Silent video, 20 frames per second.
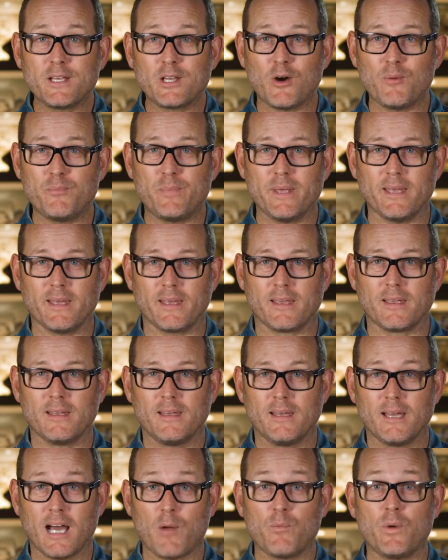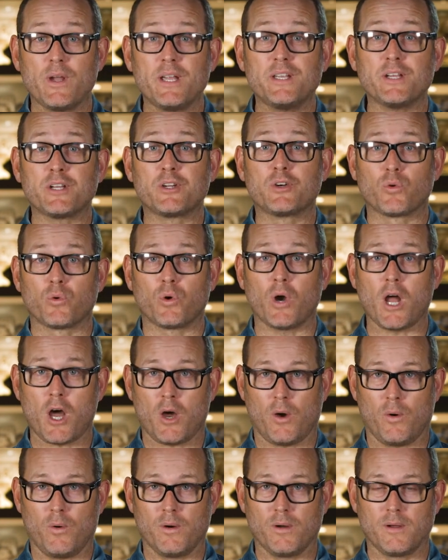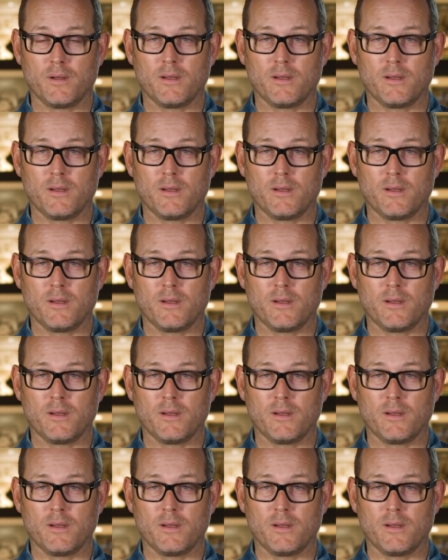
go big. I'm ready to grow.